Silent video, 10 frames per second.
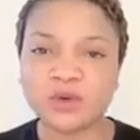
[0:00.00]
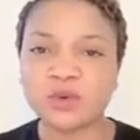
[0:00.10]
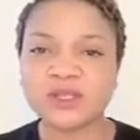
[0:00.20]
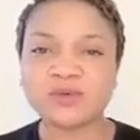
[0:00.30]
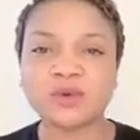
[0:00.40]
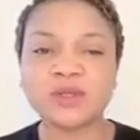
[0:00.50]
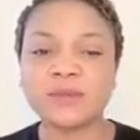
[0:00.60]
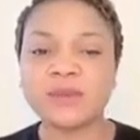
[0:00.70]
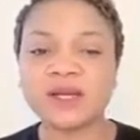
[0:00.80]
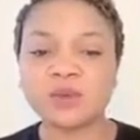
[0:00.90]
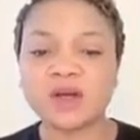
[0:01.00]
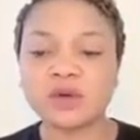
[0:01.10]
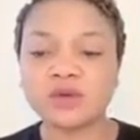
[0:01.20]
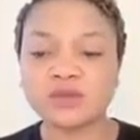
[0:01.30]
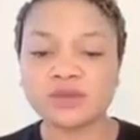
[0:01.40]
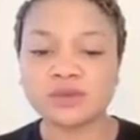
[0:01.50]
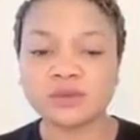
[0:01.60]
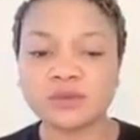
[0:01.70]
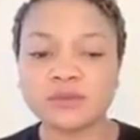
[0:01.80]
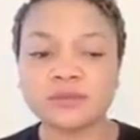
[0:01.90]
They always follow the bandwagon
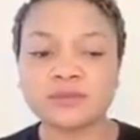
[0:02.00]
to